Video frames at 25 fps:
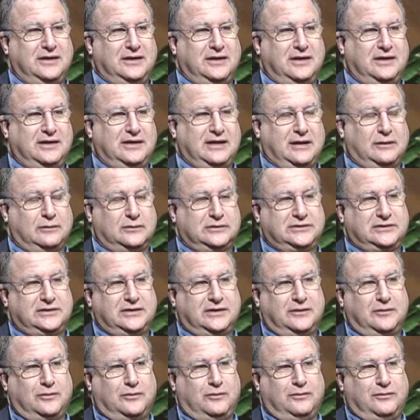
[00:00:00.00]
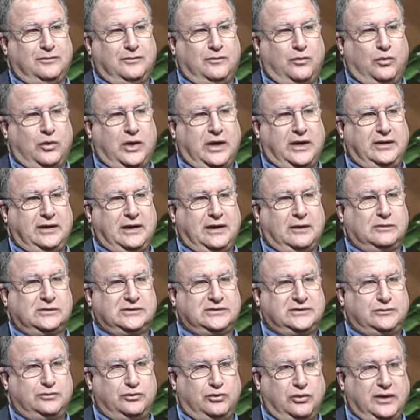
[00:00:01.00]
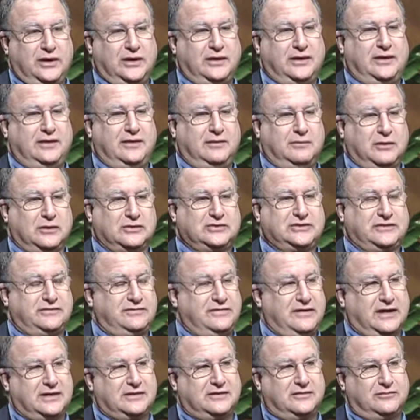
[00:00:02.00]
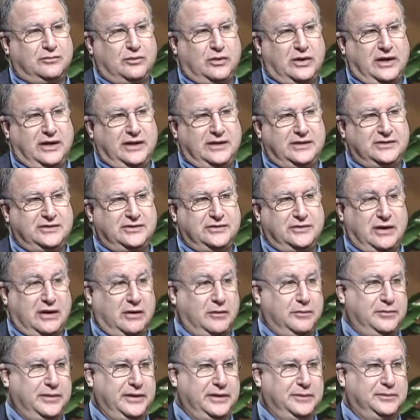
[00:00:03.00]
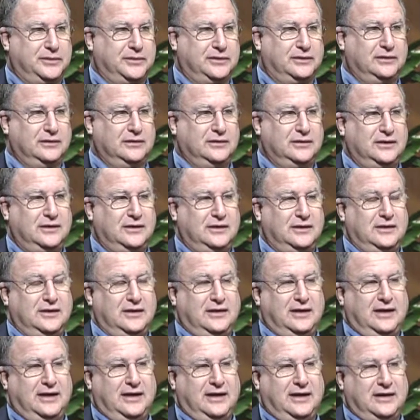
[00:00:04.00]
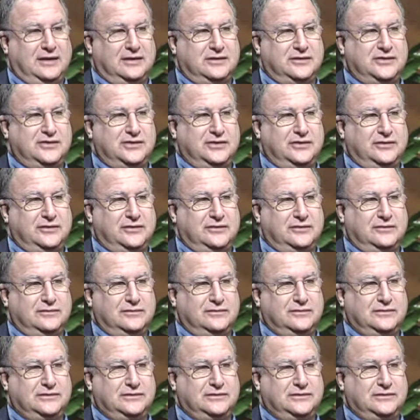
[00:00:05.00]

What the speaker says: that was the way, that was really the most effective way to help people, and and